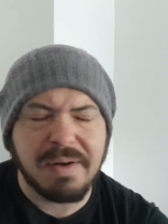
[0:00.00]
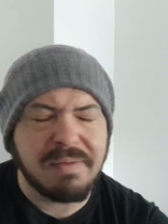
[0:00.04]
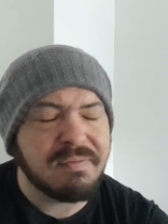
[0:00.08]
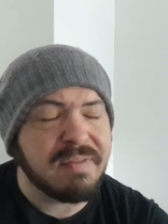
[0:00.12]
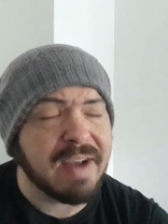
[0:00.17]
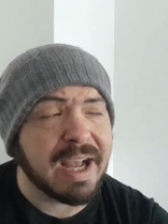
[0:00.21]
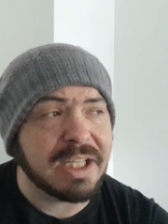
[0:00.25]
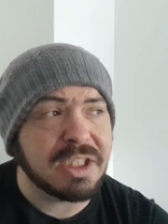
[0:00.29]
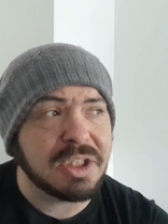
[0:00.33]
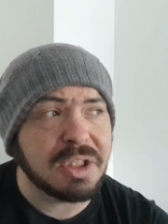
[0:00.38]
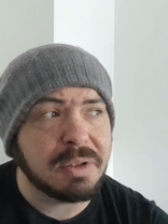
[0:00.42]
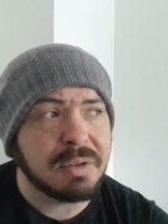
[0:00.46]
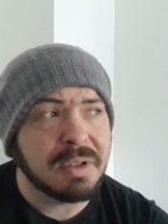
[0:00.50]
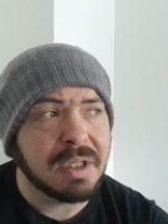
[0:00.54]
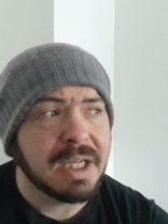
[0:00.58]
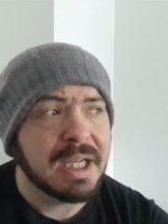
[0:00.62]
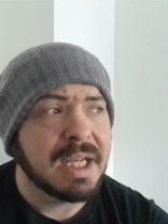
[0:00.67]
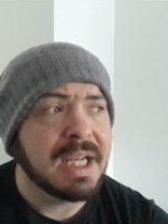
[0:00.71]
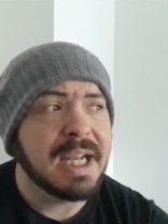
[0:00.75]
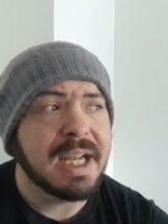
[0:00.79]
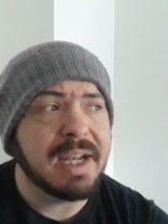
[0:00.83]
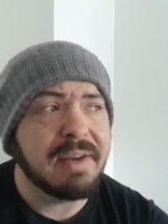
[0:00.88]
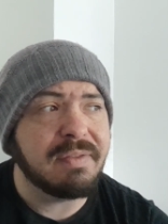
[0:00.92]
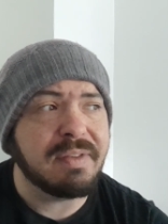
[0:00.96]
In fact,
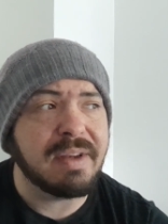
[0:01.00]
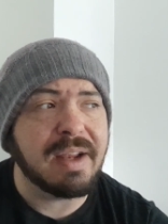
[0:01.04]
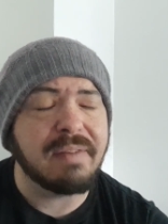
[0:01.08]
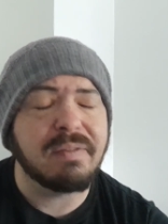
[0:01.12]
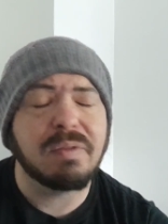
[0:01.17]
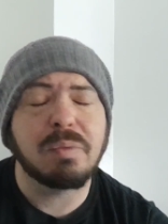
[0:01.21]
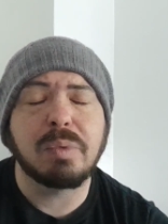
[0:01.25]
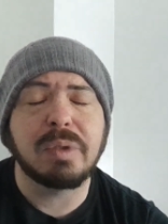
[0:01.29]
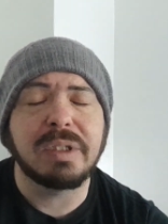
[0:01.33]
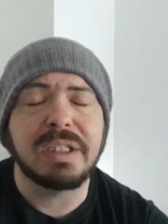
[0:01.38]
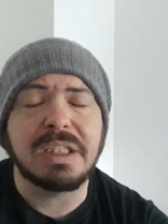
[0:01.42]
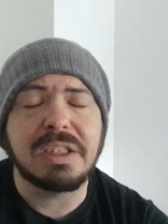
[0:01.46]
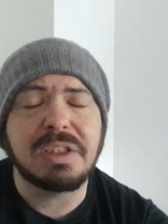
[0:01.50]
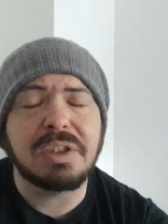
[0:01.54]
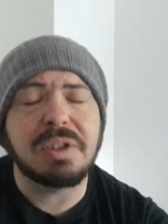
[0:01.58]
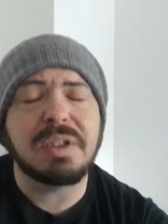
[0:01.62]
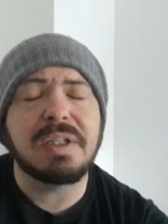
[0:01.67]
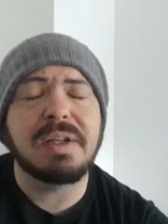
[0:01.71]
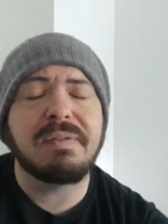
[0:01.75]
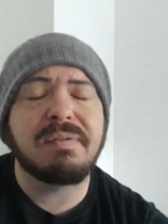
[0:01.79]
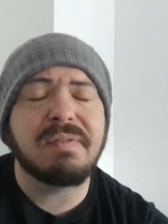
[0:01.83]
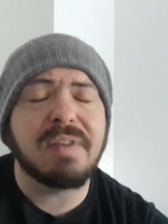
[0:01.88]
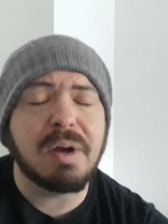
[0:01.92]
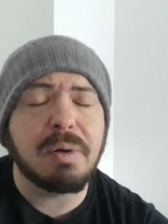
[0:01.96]
if you ever wanted to
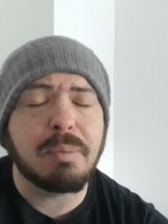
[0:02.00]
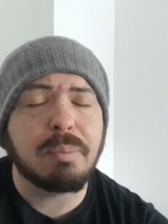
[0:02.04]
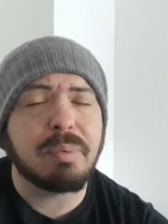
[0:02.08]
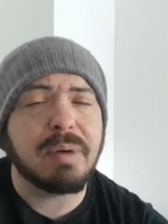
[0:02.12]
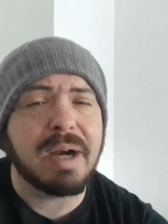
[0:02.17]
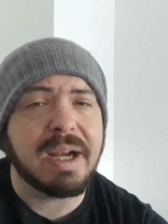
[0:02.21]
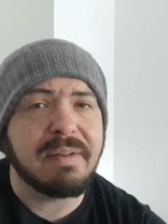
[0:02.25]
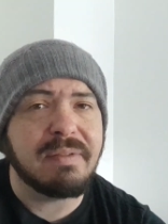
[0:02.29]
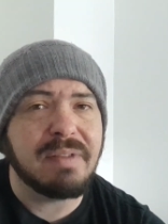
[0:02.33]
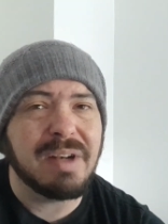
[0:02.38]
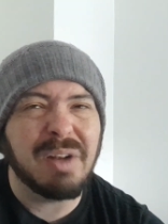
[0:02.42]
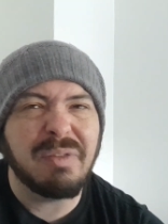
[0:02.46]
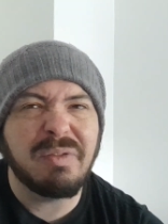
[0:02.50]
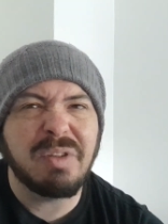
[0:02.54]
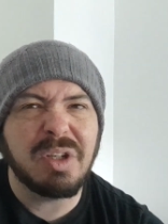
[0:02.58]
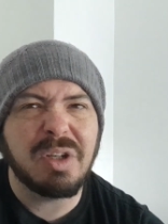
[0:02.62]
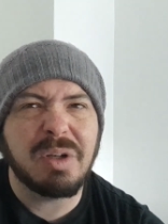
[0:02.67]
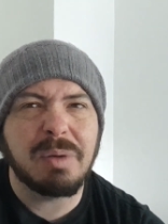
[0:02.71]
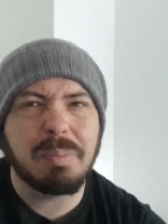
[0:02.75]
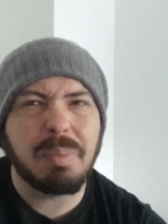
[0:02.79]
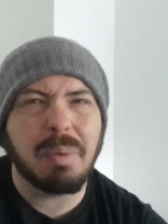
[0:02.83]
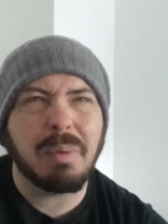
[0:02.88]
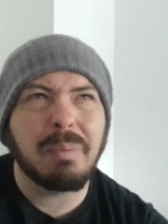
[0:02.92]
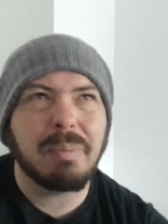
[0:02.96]
and you felt brave enough, you
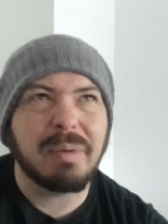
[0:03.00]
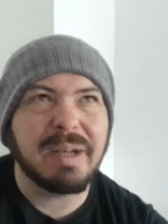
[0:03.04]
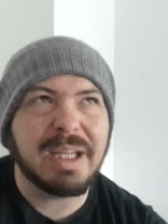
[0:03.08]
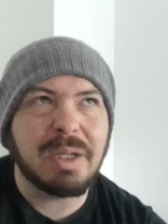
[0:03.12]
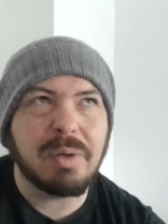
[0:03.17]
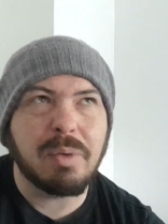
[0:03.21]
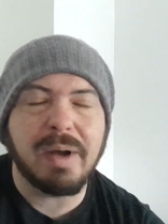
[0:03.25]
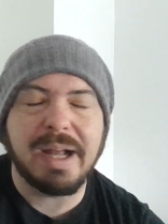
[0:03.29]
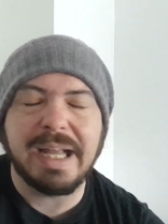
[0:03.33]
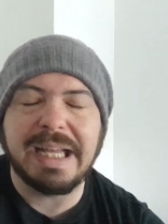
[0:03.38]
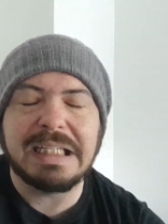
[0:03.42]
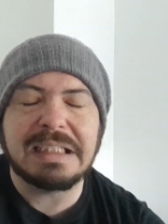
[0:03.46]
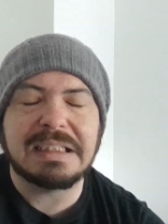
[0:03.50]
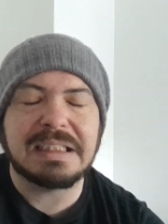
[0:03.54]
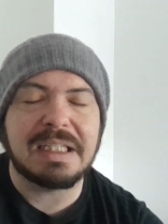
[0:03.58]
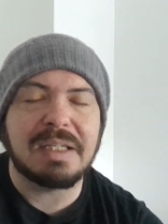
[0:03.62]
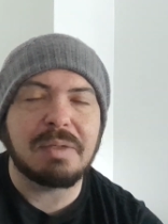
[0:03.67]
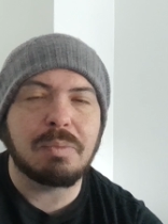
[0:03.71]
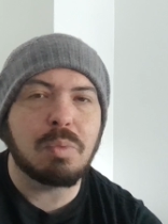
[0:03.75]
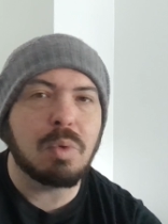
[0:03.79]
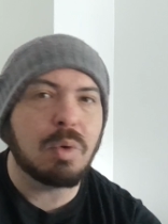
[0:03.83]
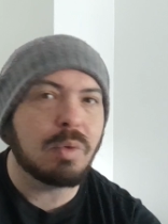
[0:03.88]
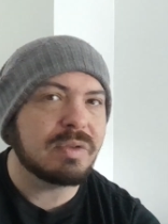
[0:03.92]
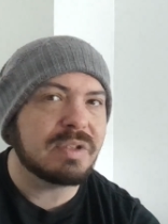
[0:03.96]
could probably quite
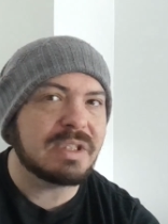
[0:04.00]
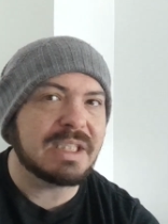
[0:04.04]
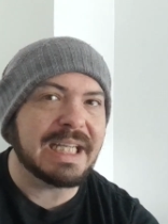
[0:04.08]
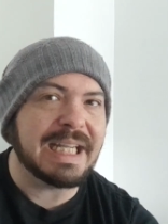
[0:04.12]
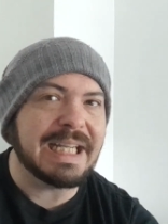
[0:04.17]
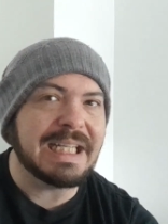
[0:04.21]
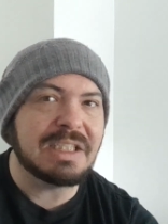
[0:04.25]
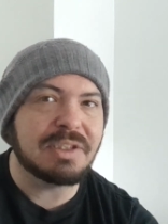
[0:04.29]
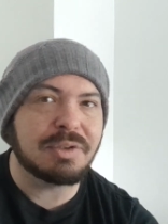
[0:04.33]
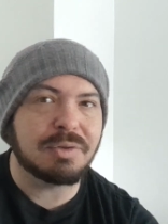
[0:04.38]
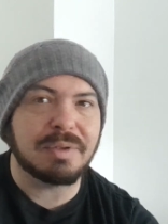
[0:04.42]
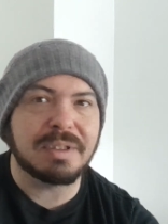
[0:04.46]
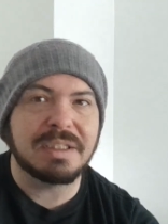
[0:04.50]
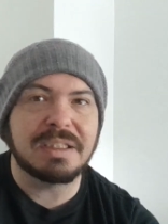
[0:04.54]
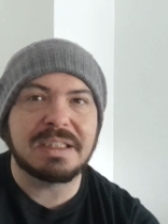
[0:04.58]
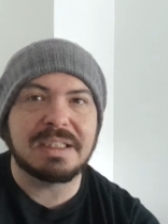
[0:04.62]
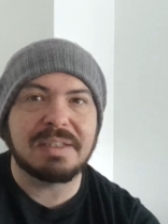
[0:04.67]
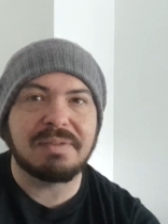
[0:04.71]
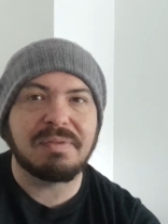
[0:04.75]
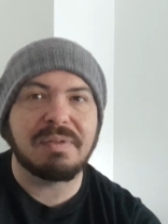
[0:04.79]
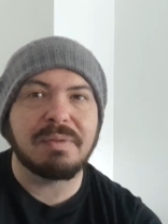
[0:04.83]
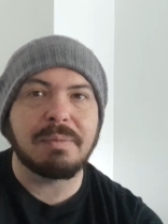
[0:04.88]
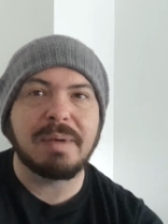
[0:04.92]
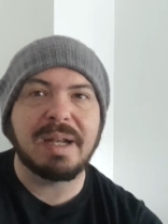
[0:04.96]
easily walk to East
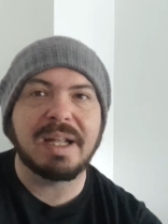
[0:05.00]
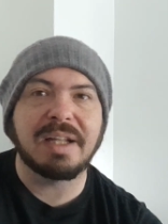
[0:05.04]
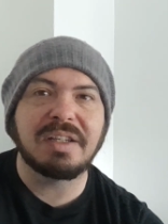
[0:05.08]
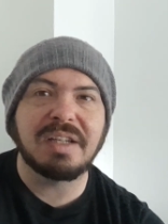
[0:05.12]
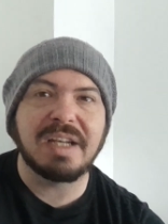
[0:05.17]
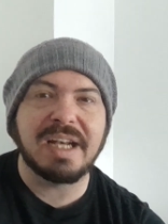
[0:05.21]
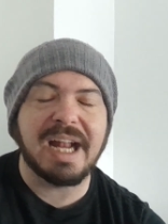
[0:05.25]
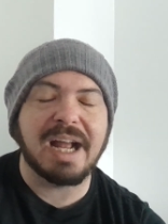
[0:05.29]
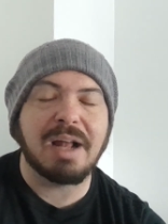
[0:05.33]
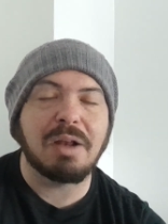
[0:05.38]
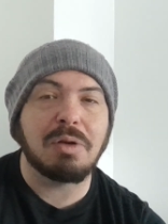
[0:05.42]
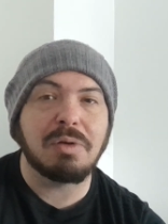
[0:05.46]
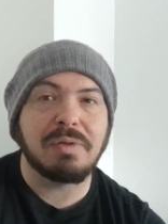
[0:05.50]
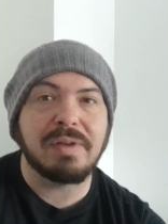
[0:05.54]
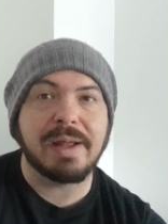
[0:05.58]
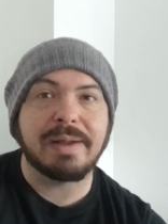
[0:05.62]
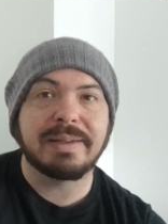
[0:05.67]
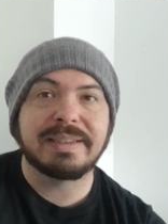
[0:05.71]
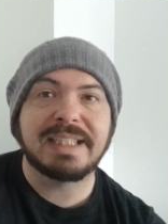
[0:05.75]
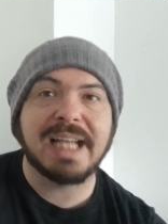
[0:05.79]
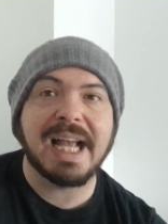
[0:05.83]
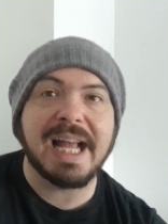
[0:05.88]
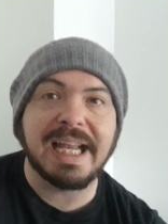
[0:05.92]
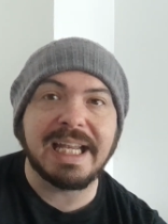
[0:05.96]
Grinstead from there. I don't know how long
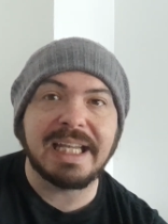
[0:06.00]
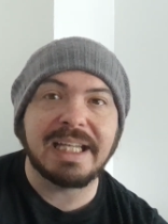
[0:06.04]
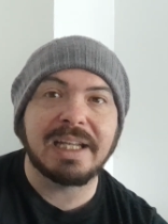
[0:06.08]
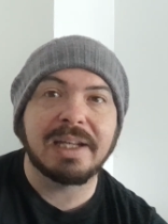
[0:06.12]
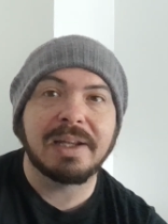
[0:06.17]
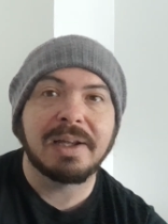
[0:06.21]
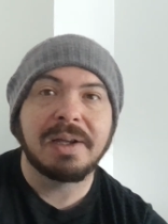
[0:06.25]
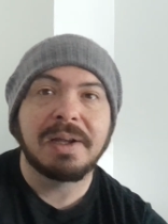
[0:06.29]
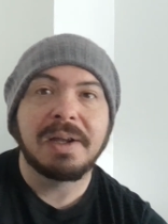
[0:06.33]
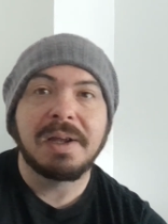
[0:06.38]
that'll take.